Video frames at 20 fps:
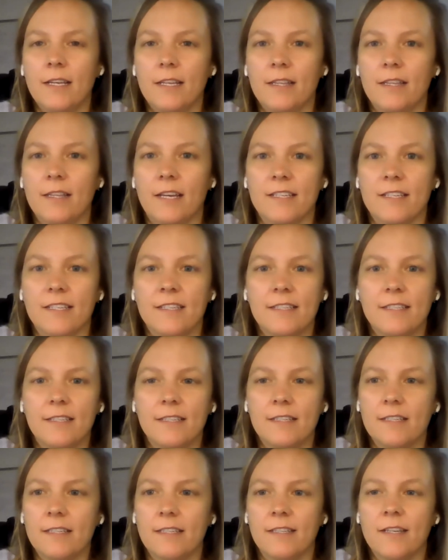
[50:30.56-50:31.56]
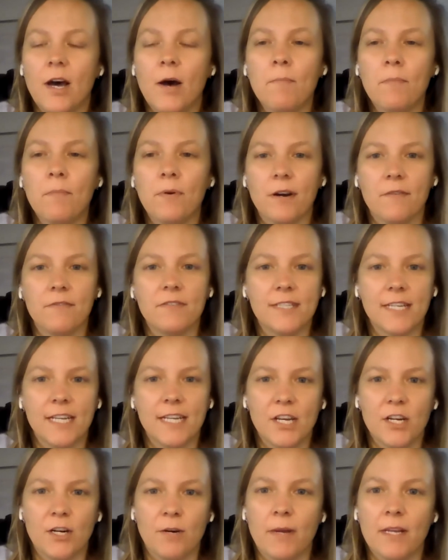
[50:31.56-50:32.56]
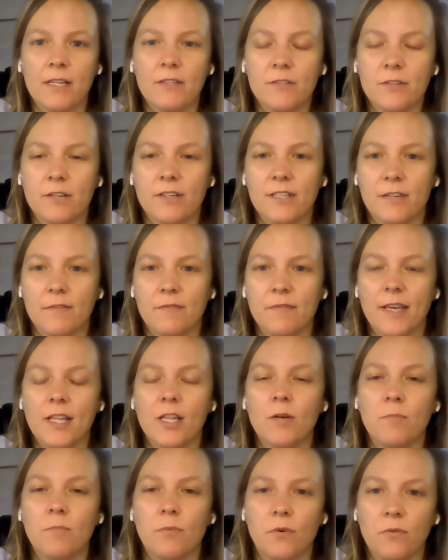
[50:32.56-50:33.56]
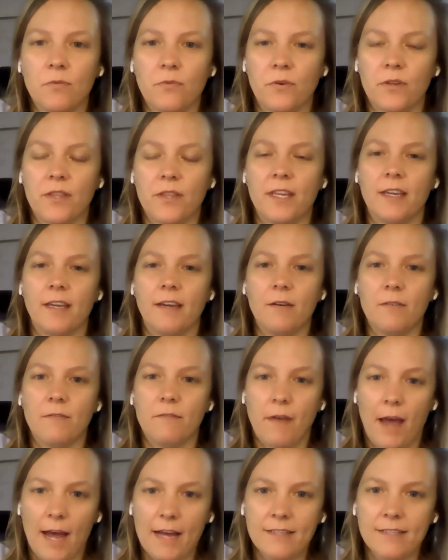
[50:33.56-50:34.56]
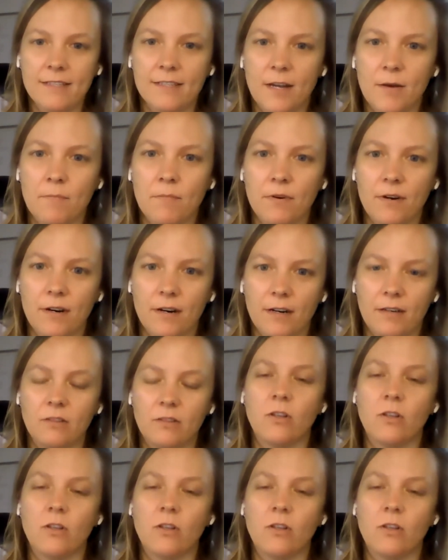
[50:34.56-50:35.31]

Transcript: this number of senior mentors available for the vast number,